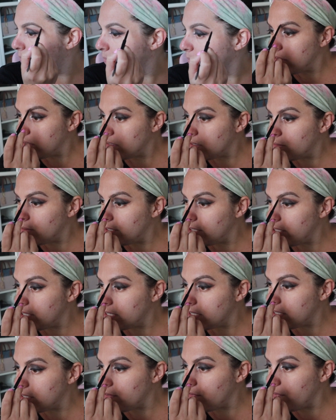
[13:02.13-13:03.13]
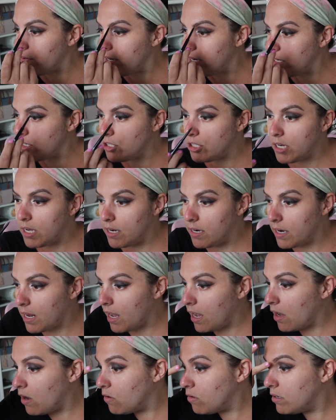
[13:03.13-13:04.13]
So we're just finishing
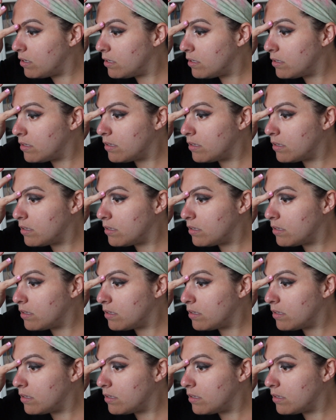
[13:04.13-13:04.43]
now